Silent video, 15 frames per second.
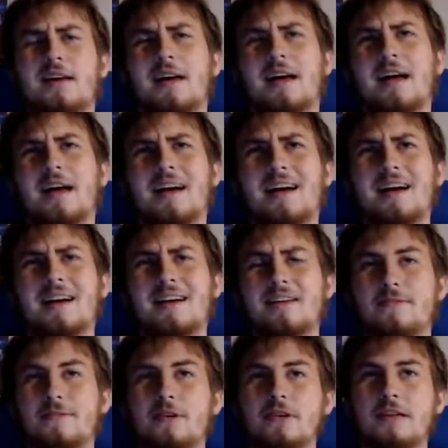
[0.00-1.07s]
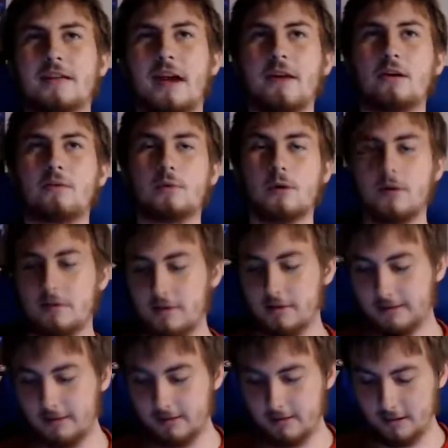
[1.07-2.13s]
It feels kind of weird to
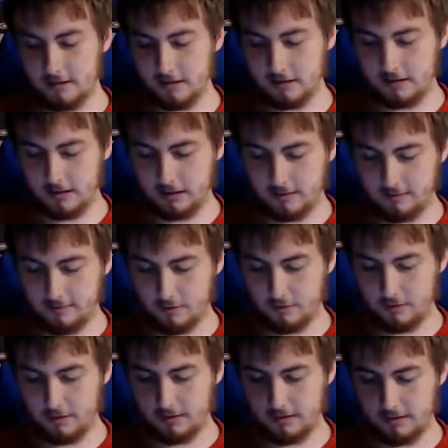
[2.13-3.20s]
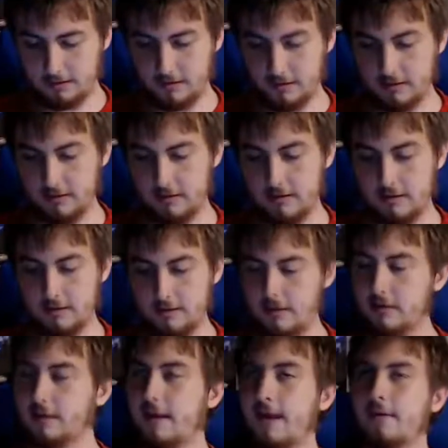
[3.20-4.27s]
think that he's in, even though he's
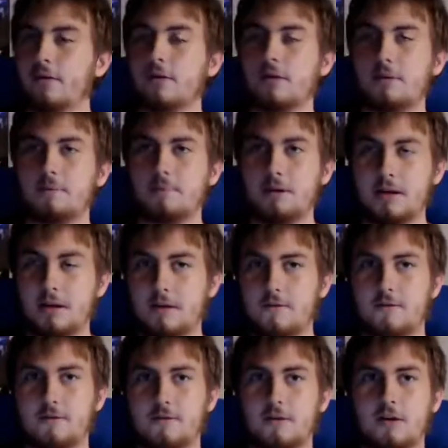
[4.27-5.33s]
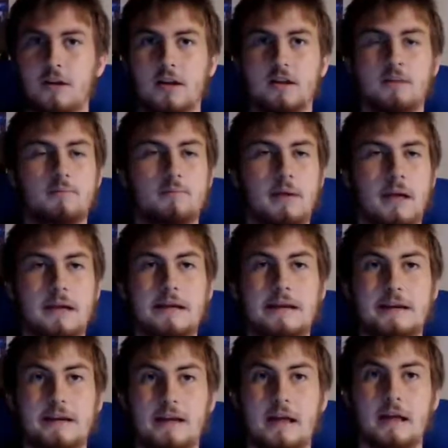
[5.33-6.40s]
never competed. He hasn't been
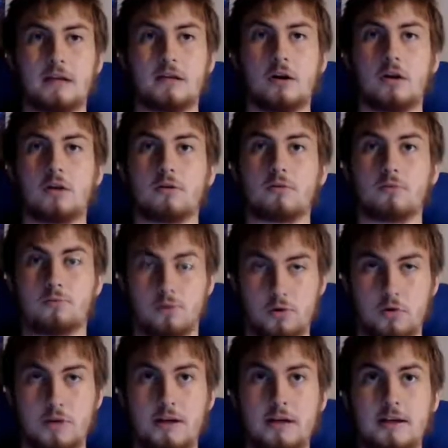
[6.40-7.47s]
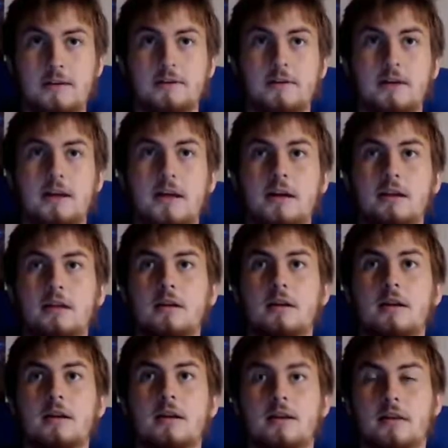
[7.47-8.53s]
a NASCAR rookie even yet.
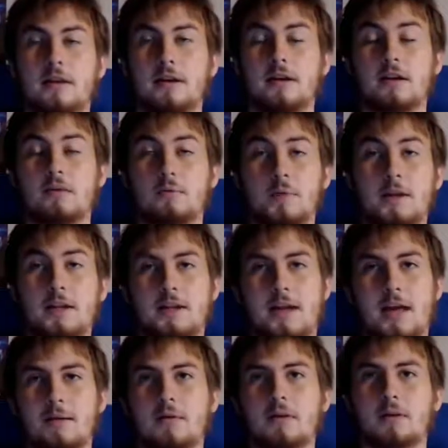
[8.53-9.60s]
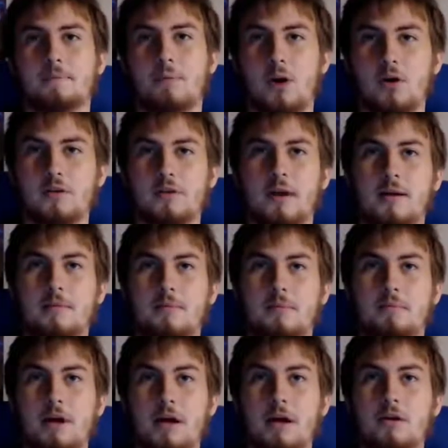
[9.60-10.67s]
Like, his win came as a part-time
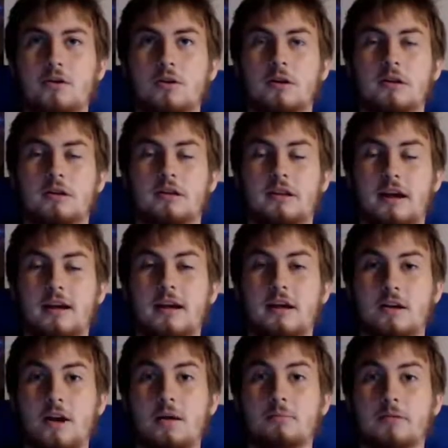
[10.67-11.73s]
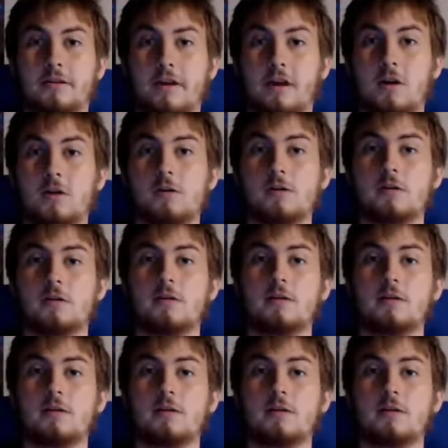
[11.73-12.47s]
competitor in his second Cup start.